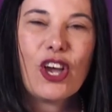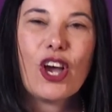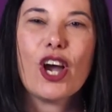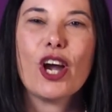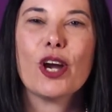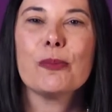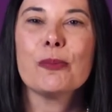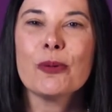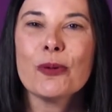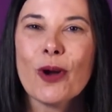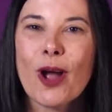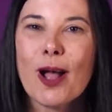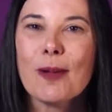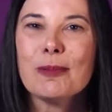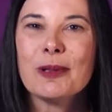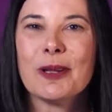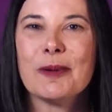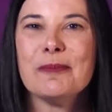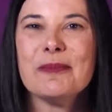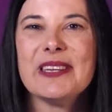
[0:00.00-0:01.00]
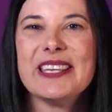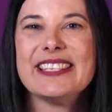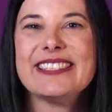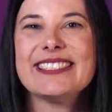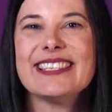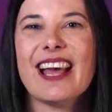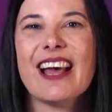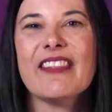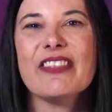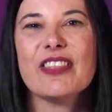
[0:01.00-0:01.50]
Our problem is
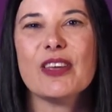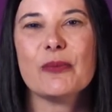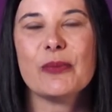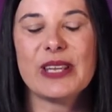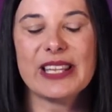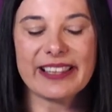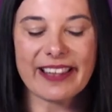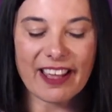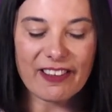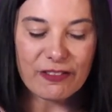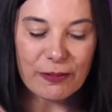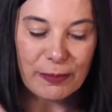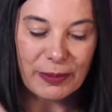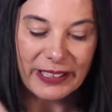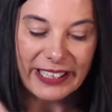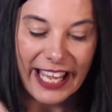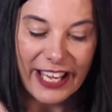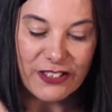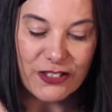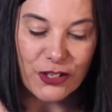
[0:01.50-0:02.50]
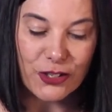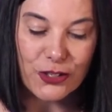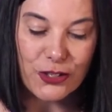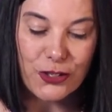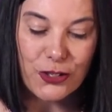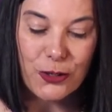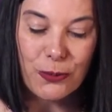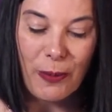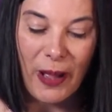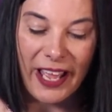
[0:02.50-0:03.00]
not that we love pleasure
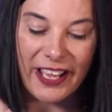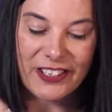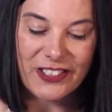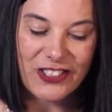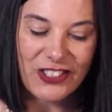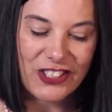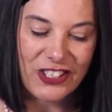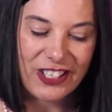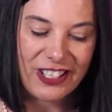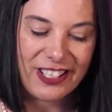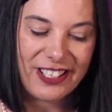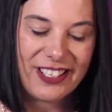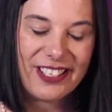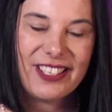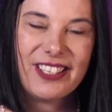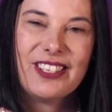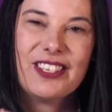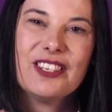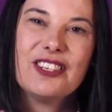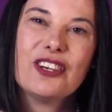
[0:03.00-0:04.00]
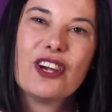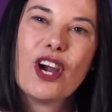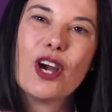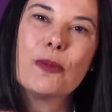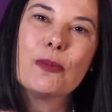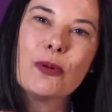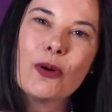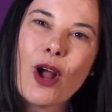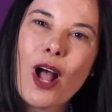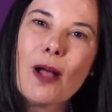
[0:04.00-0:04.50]
too much. Our
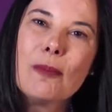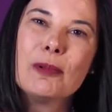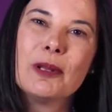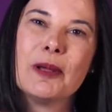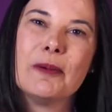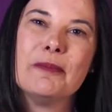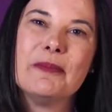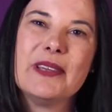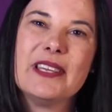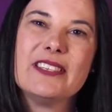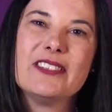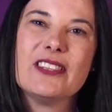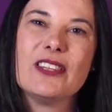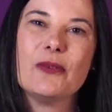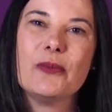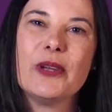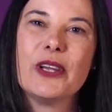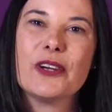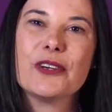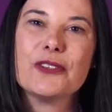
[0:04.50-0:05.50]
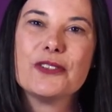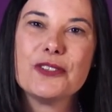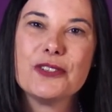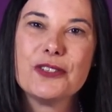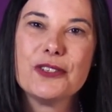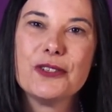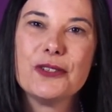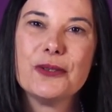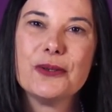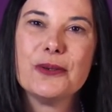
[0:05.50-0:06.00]
problem is that we are
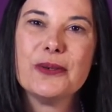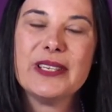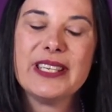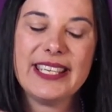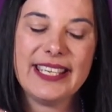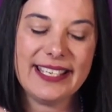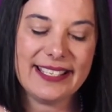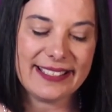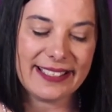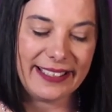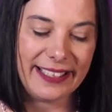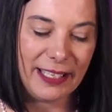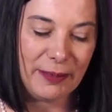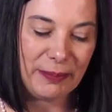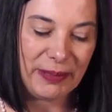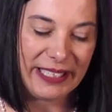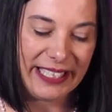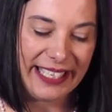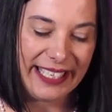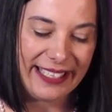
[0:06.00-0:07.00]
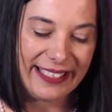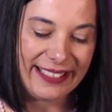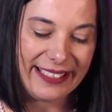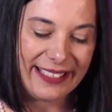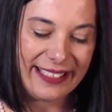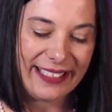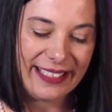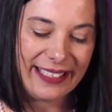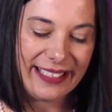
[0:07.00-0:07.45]
too easily pleased.